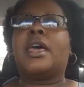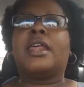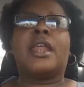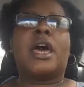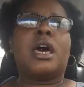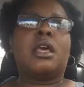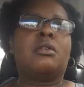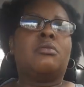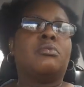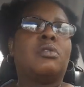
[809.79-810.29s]
And
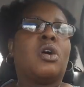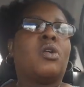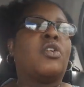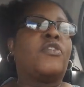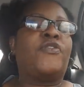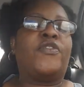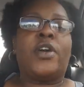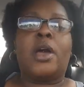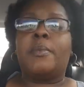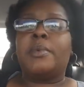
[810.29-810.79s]
I don't know
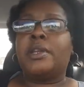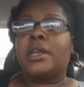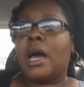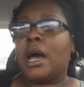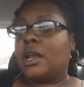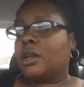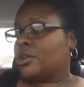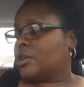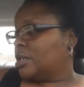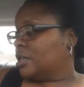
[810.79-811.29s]
if Family
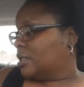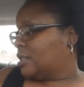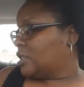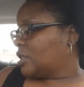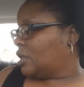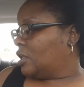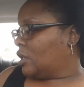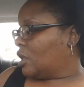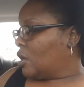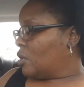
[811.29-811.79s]
Dollar is
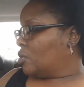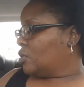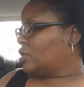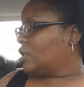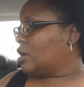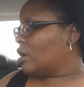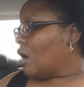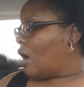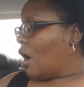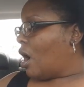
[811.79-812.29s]

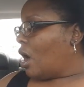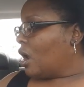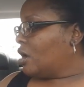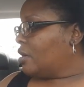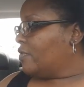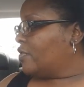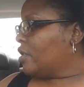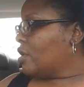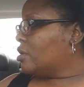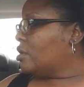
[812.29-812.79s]
closing
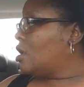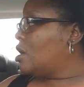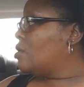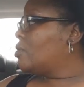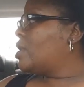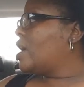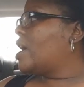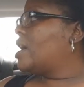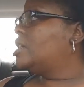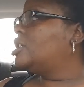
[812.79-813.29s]
all of their
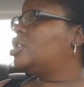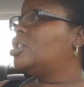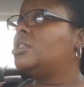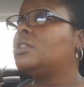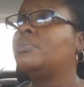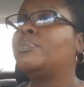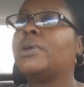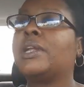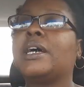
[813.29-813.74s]
locations,